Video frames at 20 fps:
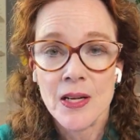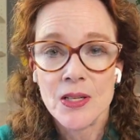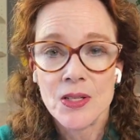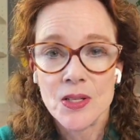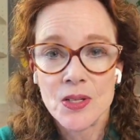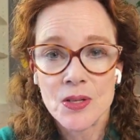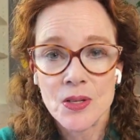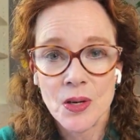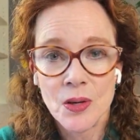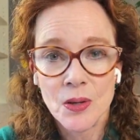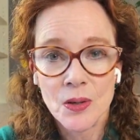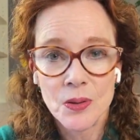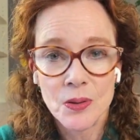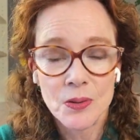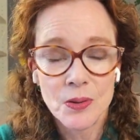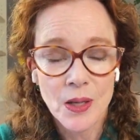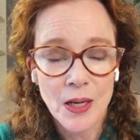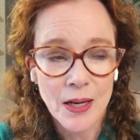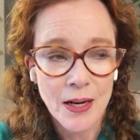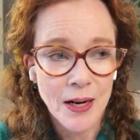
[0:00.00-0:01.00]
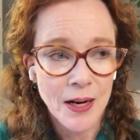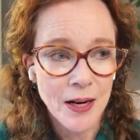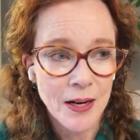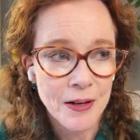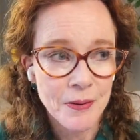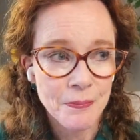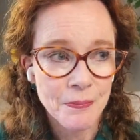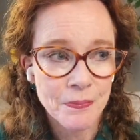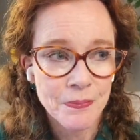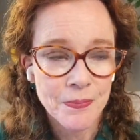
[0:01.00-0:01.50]
So
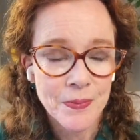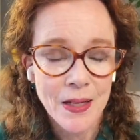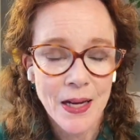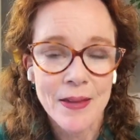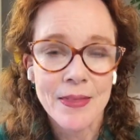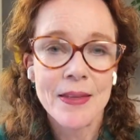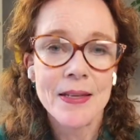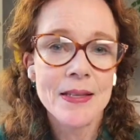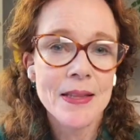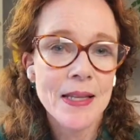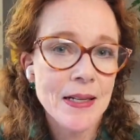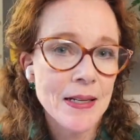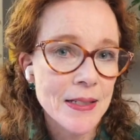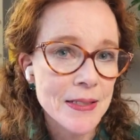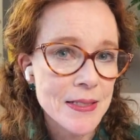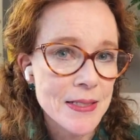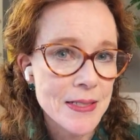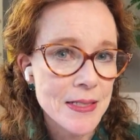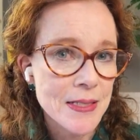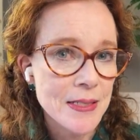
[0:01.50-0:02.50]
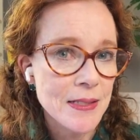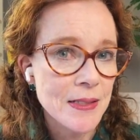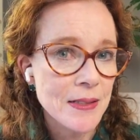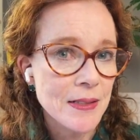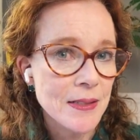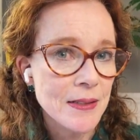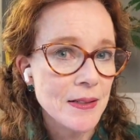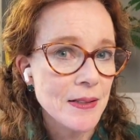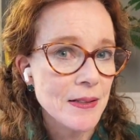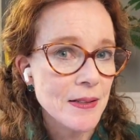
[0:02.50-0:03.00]
I think the
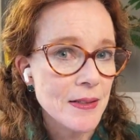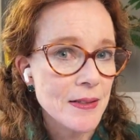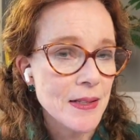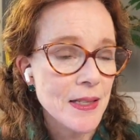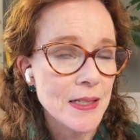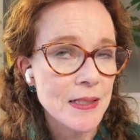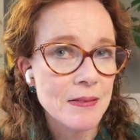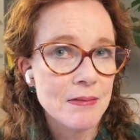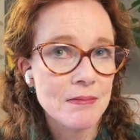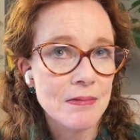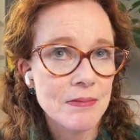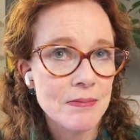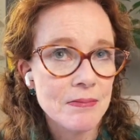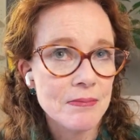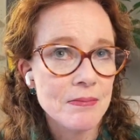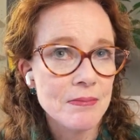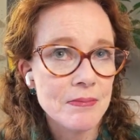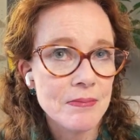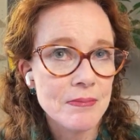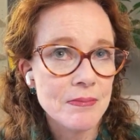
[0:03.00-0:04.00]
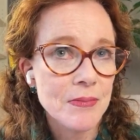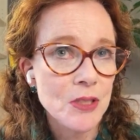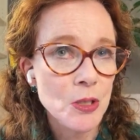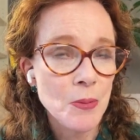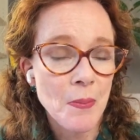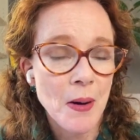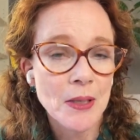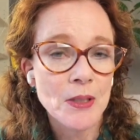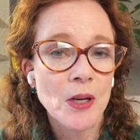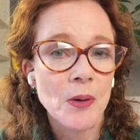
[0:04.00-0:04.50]
idea that you
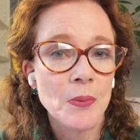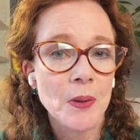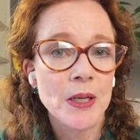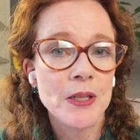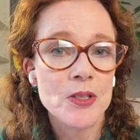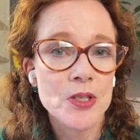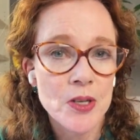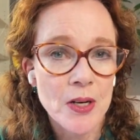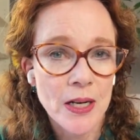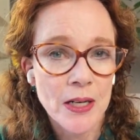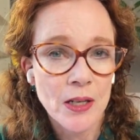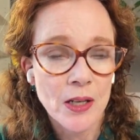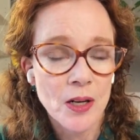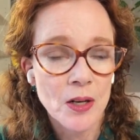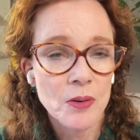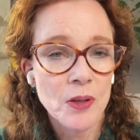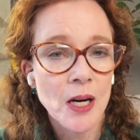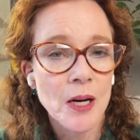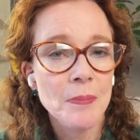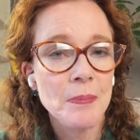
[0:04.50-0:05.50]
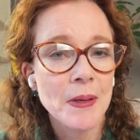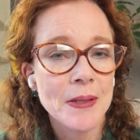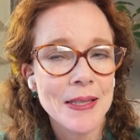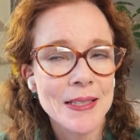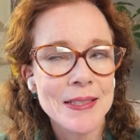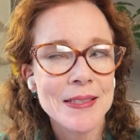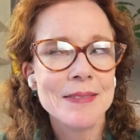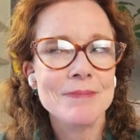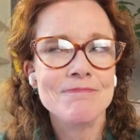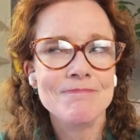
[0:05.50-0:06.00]
might not want to try a co-op, I
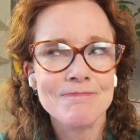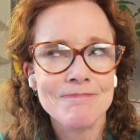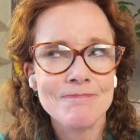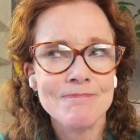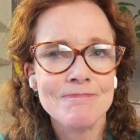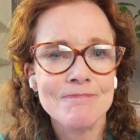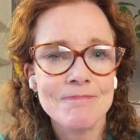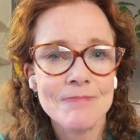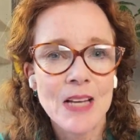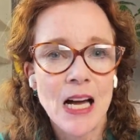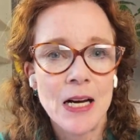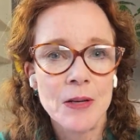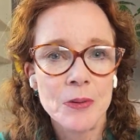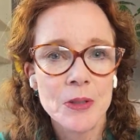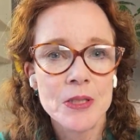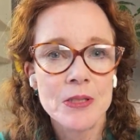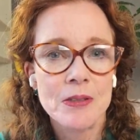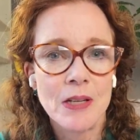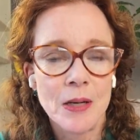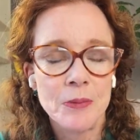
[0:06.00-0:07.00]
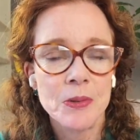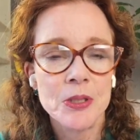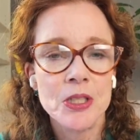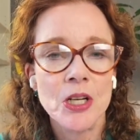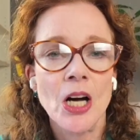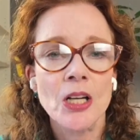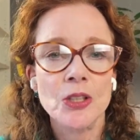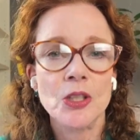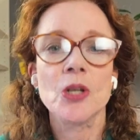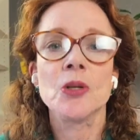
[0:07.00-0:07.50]
think I would
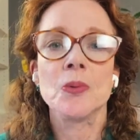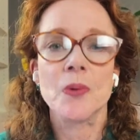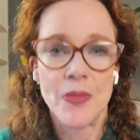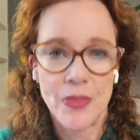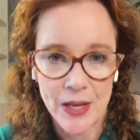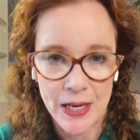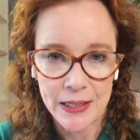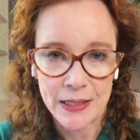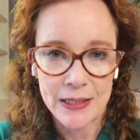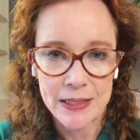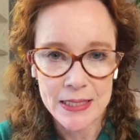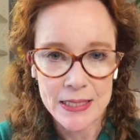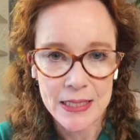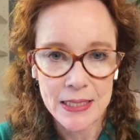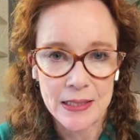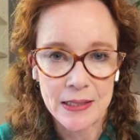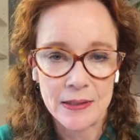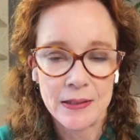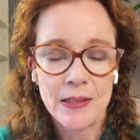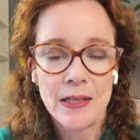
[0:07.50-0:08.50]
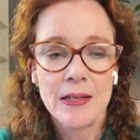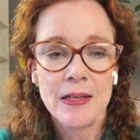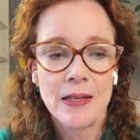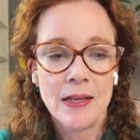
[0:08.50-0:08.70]
not go with that idea